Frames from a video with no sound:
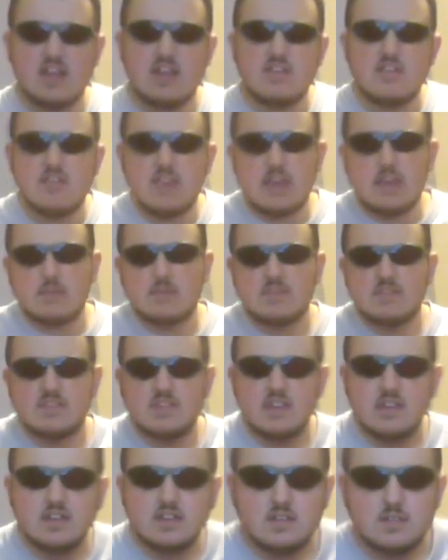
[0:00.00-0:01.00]
Can you name a
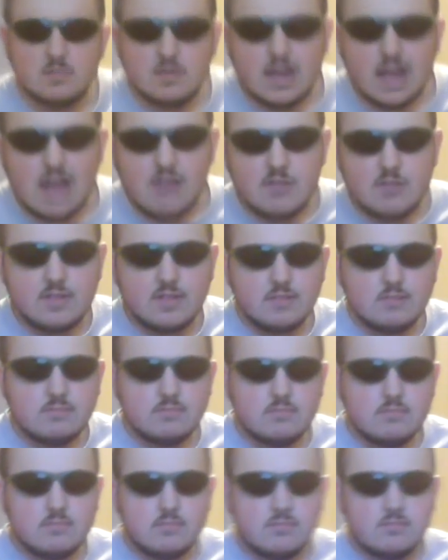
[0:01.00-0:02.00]
single improbable?
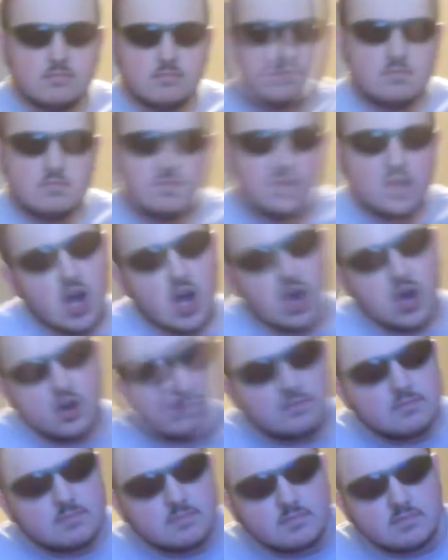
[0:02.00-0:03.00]

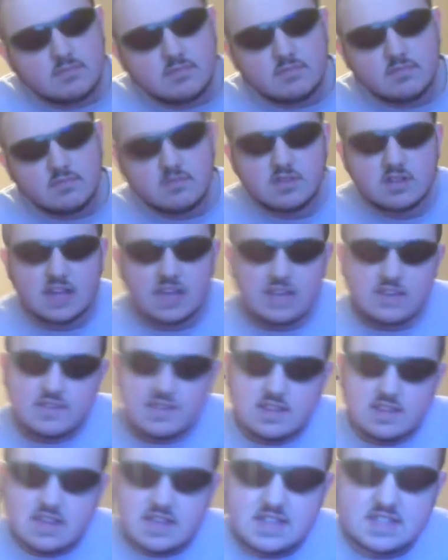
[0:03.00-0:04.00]
No? Well, can you
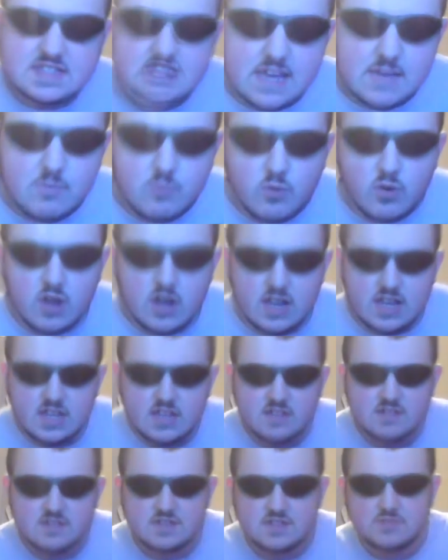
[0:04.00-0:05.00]
at least name one
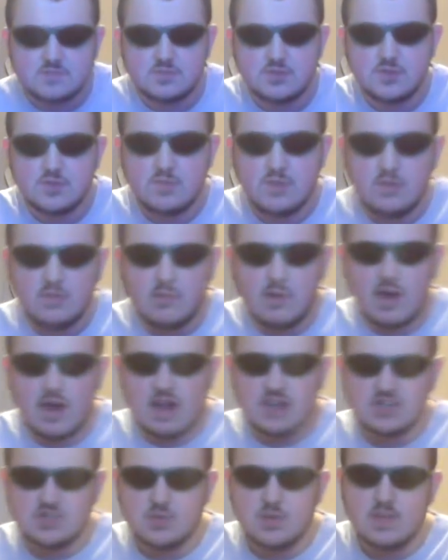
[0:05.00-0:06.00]
YouTube poop you
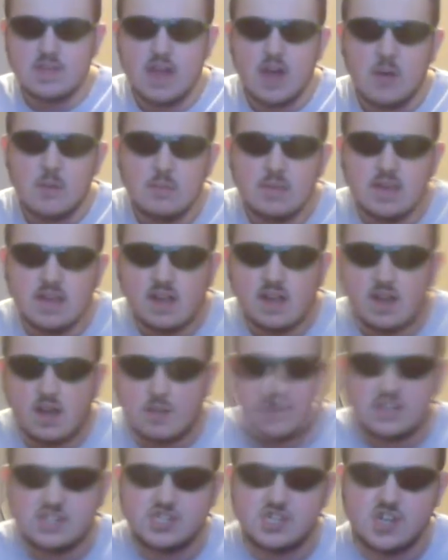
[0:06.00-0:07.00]
watched without being
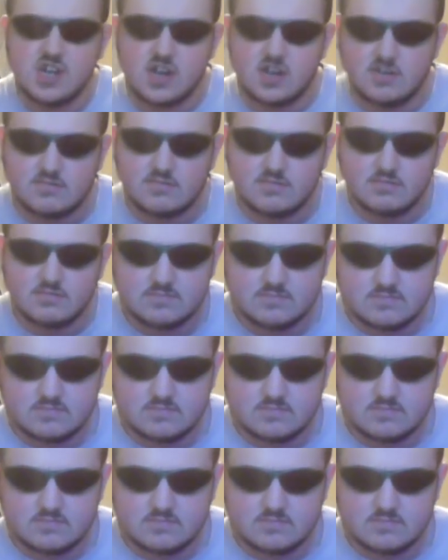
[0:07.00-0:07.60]
on my show?